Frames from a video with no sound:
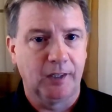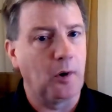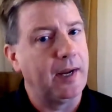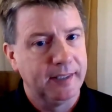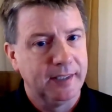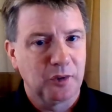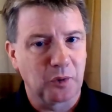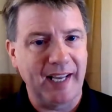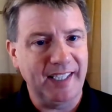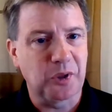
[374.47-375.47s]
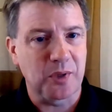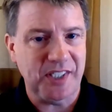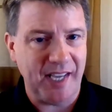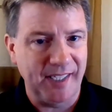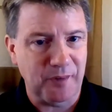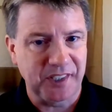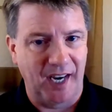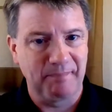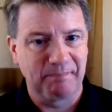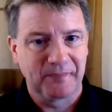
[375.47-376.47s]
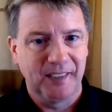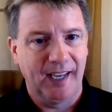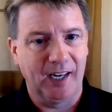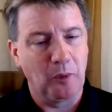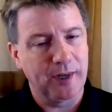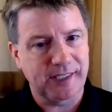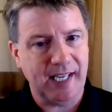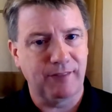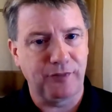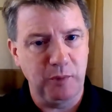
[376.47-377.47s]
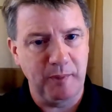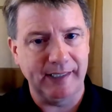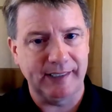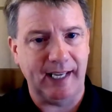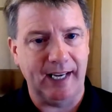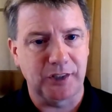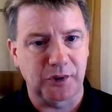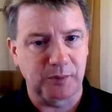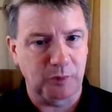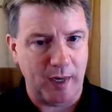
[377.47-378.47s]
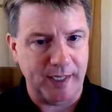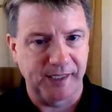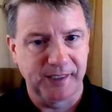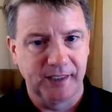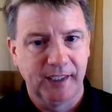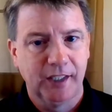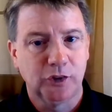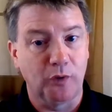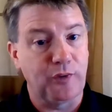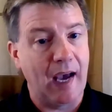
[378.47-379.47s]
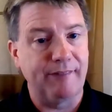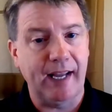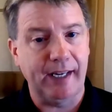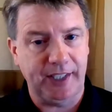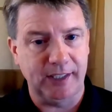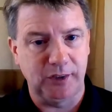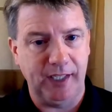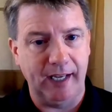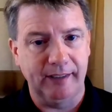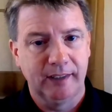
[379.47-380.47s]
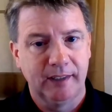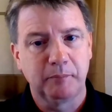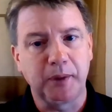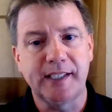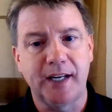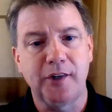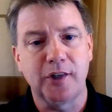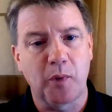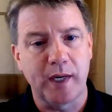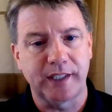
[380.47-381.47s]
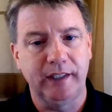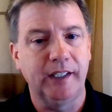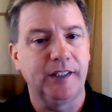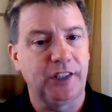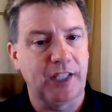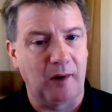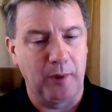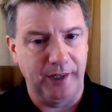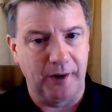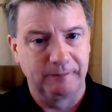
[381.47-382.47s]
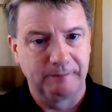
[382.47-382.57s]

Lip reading: All right, we're getting towards the end of our time, and I want to save a few minutes to answer some questions. So if you haven't had a chance yet, please enter your question into the chat window.